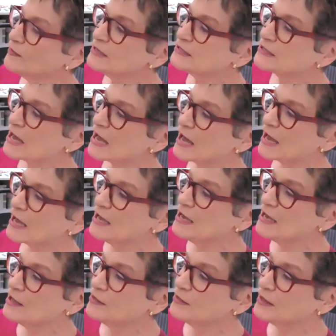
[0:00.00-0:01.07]
And this guy,
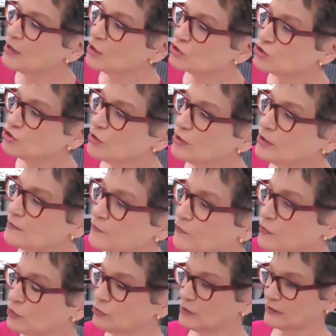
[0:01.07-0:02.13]
the Australian
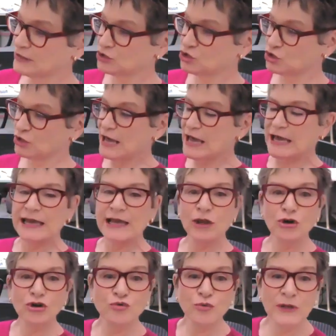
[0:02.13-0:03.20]
frilled lizard, he
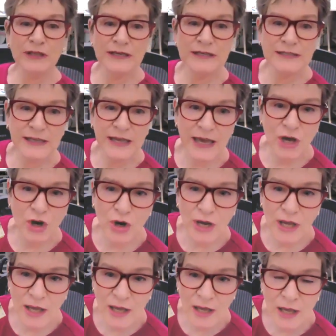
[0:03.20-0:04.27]
looks really
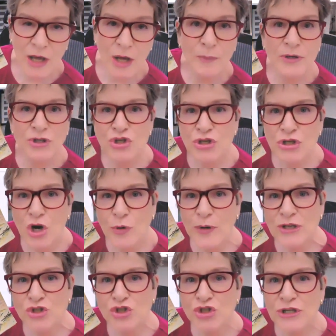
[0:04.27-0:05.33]
scary, but you know,
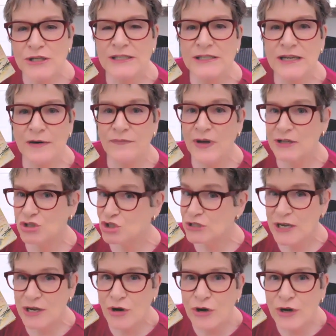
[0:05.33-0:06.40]
he's just a
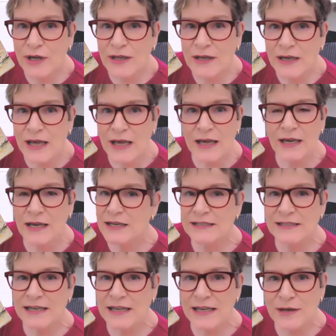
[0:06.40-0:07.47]
vegetarian. He
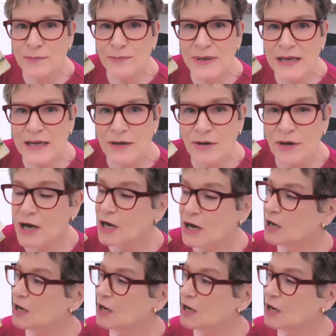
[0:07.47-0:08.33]
doesn't eat meat.